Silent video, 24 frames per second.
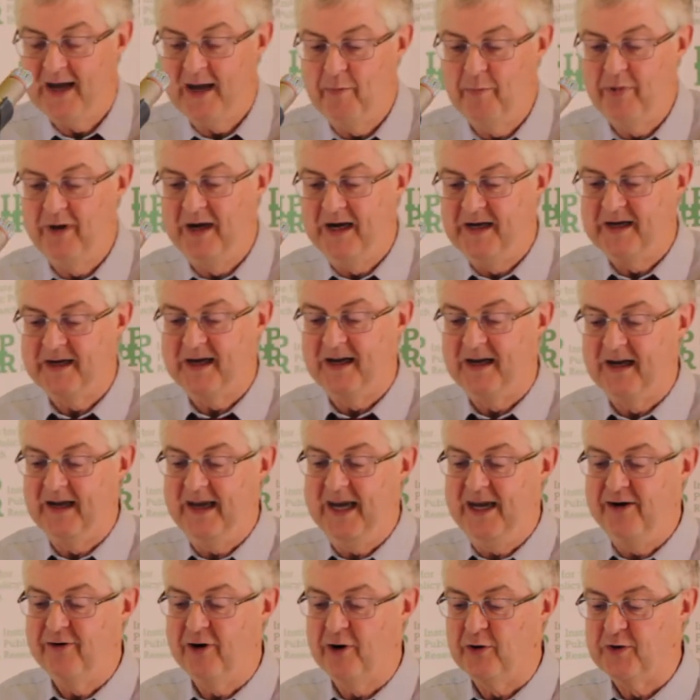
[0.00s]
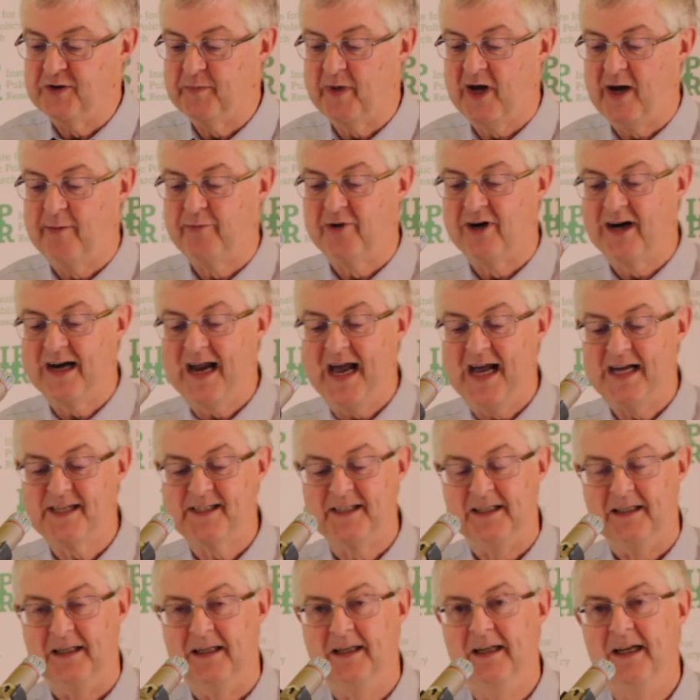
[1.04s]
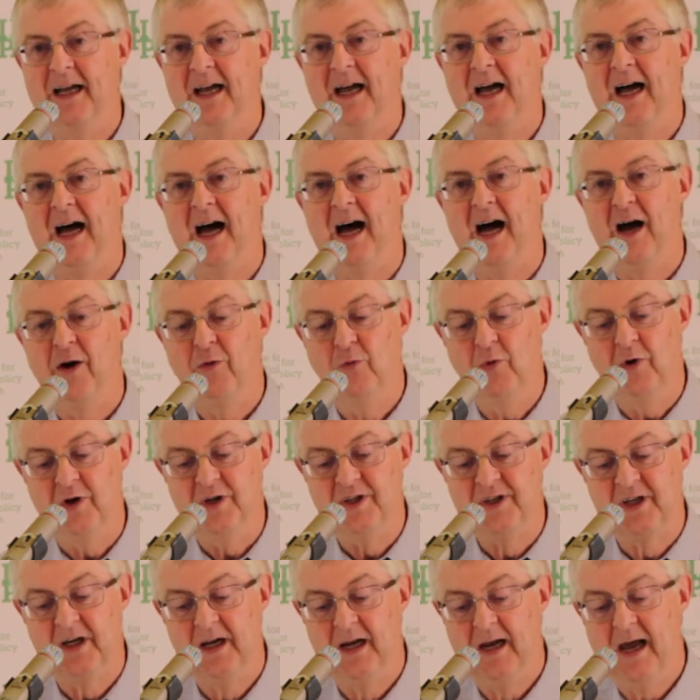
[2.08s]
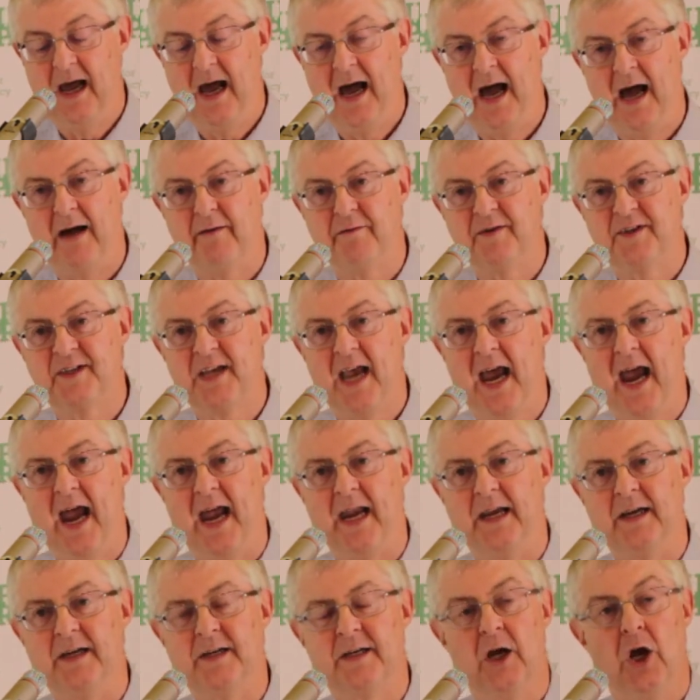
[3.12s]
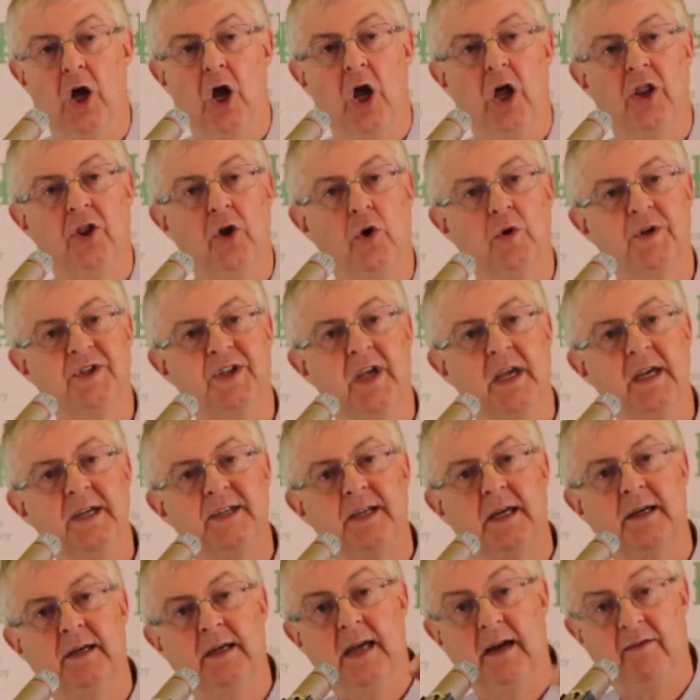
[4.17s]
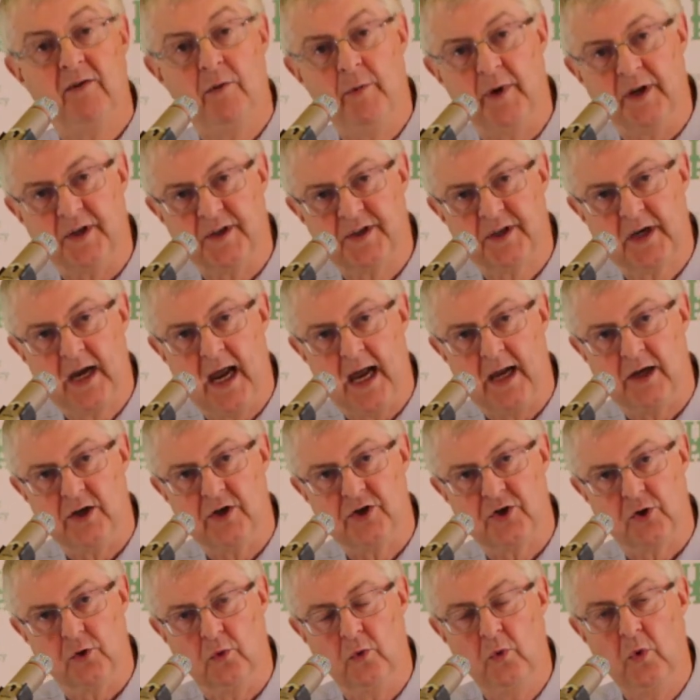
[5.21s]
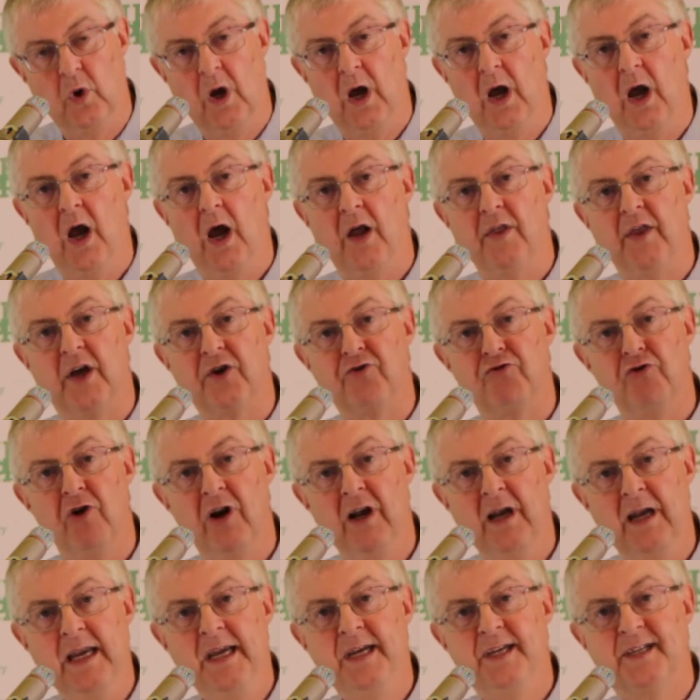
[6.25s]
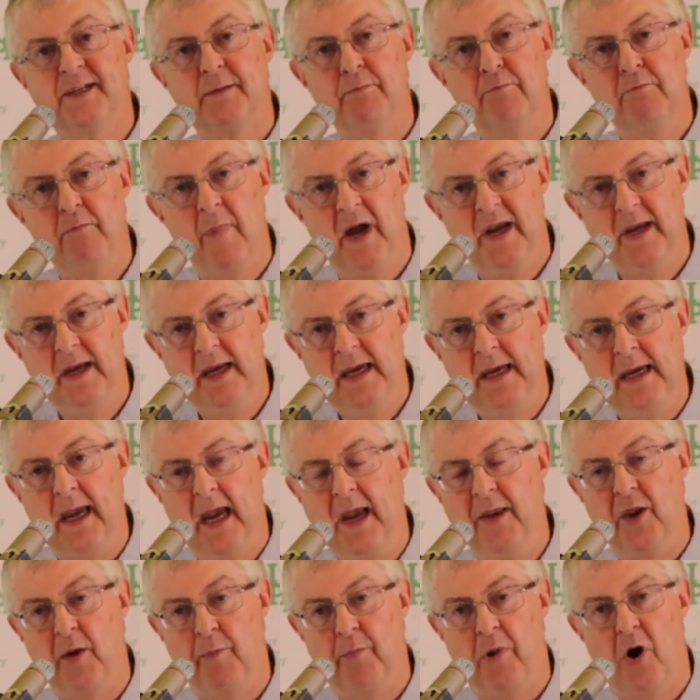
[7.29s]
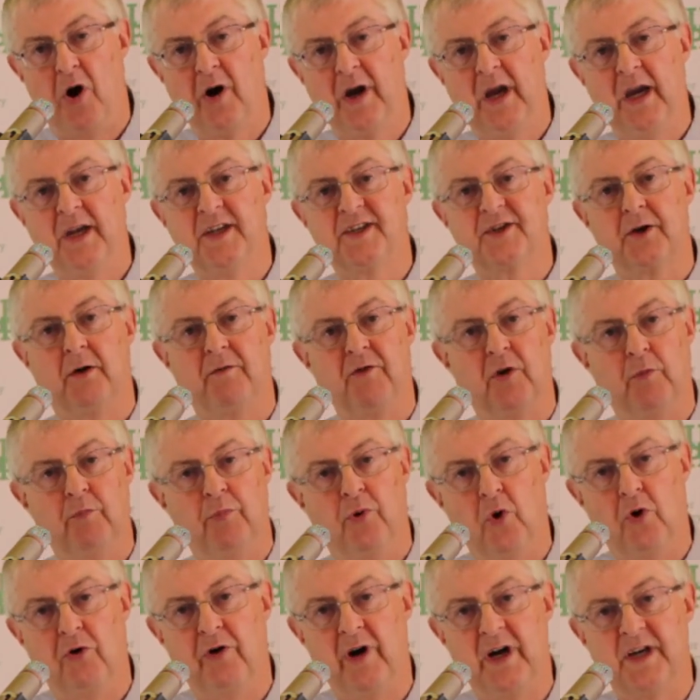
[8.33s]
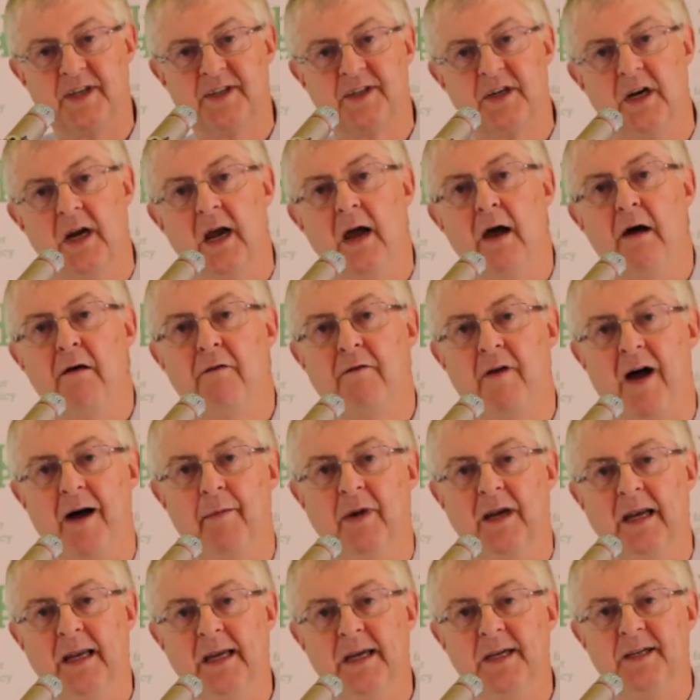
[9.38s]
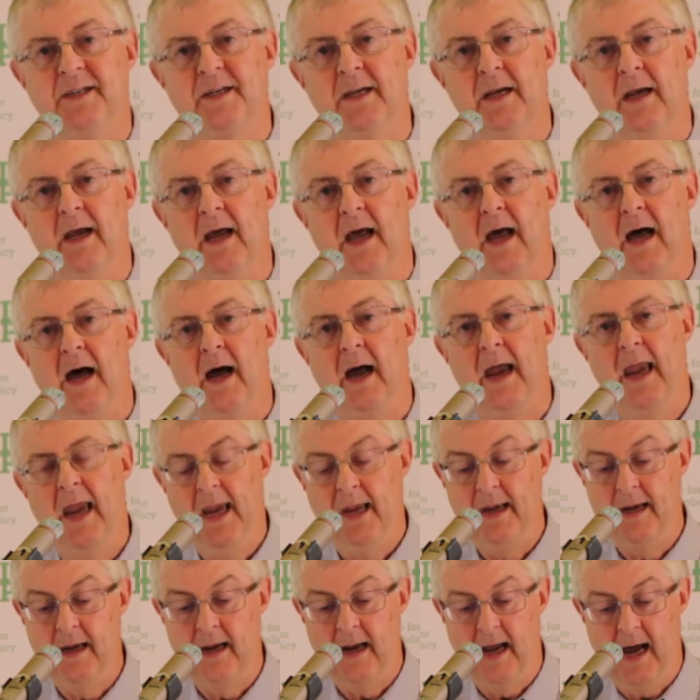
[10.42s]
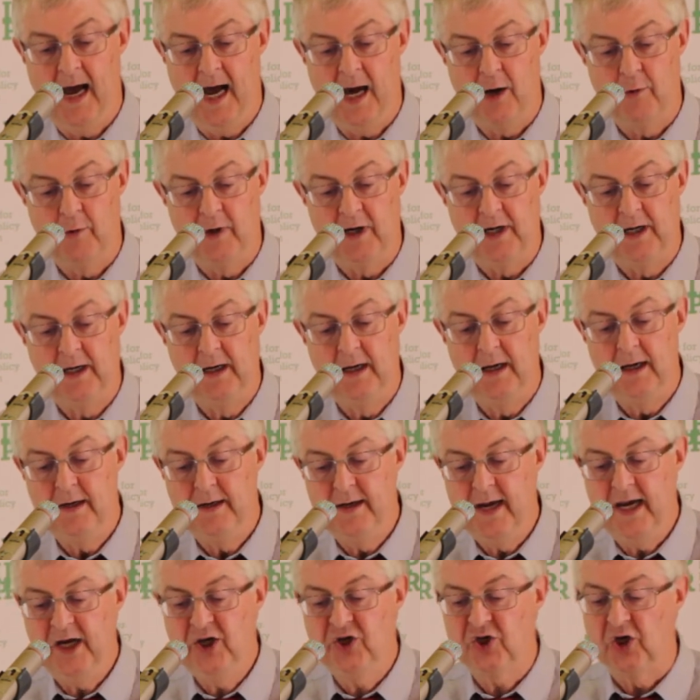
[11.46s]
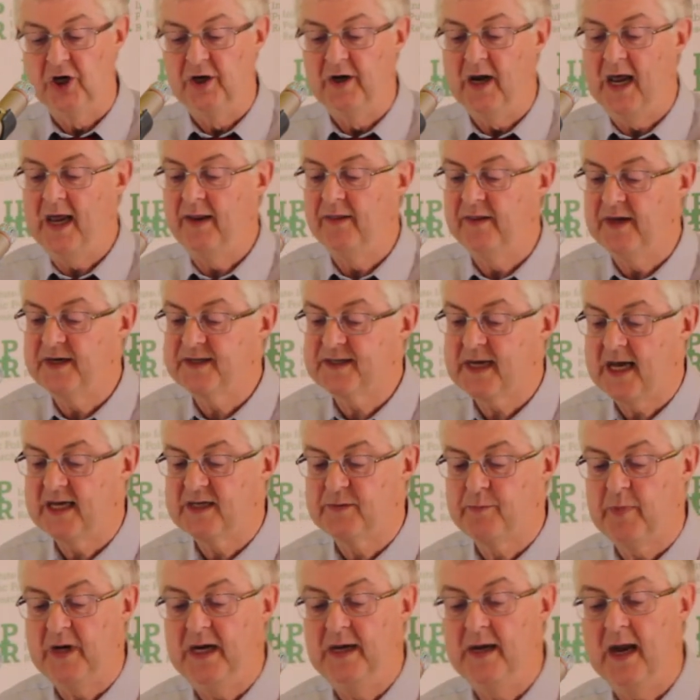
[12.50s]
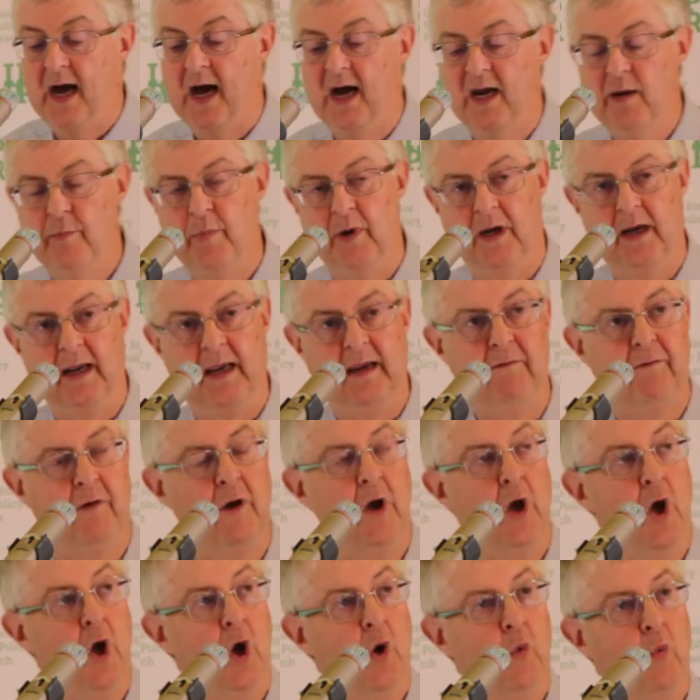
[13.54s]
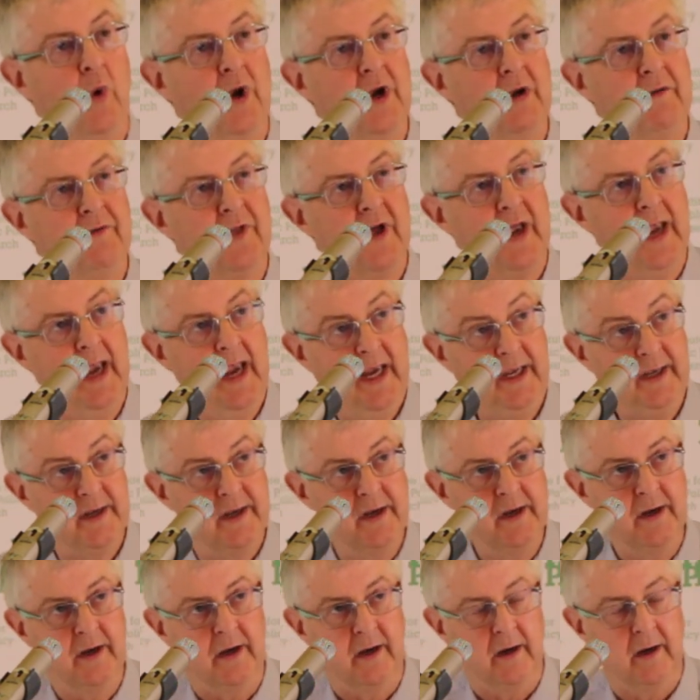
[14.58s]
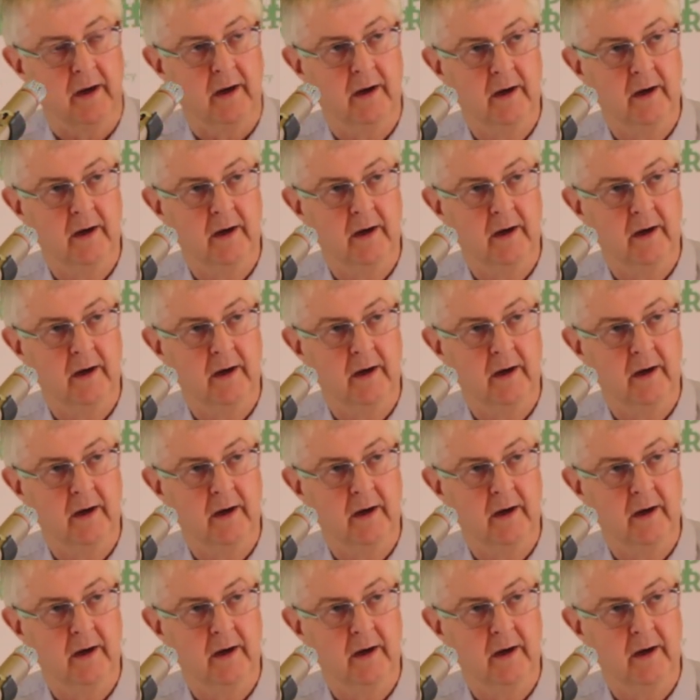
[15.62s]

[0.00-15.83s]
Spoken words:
political heroes, Barbara Castle, would have said. Those things that government can do that release money in the pockets of the poorest families in our nation. And this has been, I believe, one of the hidden